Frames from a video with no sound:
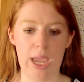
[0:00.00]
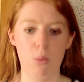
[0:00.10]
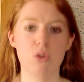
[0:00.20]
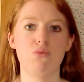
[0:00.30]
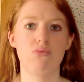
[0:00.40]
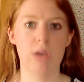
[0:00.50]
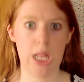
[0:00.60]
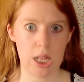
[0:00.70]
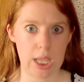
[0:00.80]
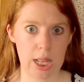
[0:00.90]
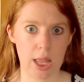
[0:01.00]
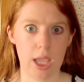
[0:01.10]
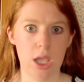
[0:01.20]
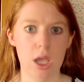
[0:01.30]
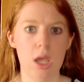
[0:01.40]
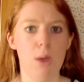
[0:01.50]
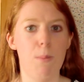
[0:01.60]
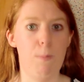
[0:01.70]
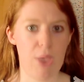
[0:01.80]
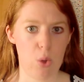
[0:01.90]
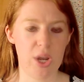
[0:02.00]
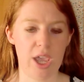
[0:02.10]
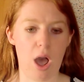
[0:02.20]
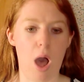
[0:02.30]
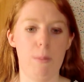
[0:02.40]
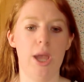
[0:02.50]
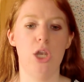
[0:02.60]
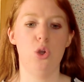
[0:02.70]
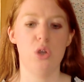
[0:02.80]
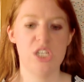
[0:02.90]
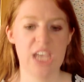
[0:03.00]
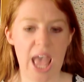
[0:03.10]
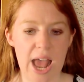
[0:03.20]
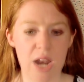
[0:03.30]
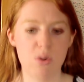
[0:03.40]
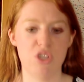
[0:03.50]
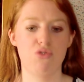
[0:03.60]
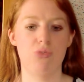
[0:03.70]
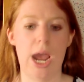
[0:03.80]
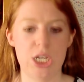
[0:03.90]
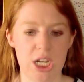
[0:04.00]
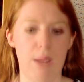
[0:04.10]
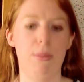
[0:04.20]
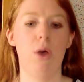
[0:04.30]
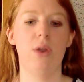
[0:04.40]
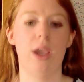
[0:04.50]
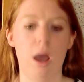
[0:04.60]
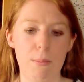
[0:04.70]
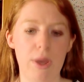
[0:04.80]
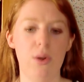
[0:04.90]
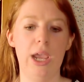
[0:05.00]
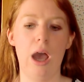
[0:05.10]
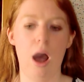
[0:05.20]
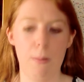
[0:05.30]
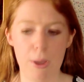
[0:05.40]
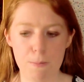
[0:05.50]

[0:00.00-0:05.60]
It was really like building up and you could tell it was gradually building up.